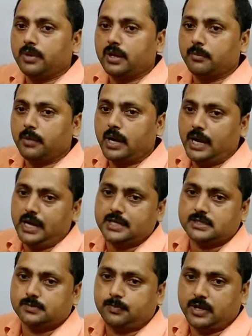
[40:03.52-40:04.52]
has
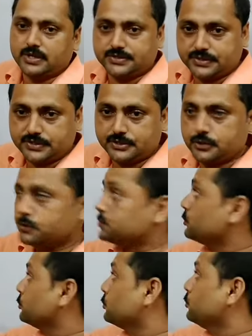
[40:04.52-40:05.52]
plus 6, so
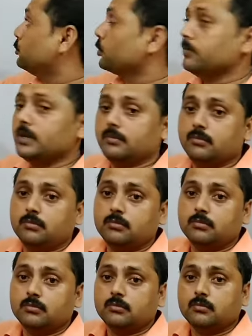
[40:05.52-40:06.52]
2 chromium
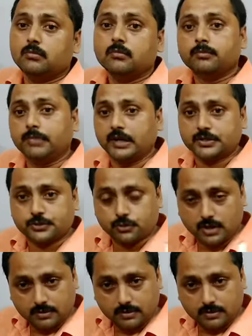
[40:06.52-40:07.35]
plus 12.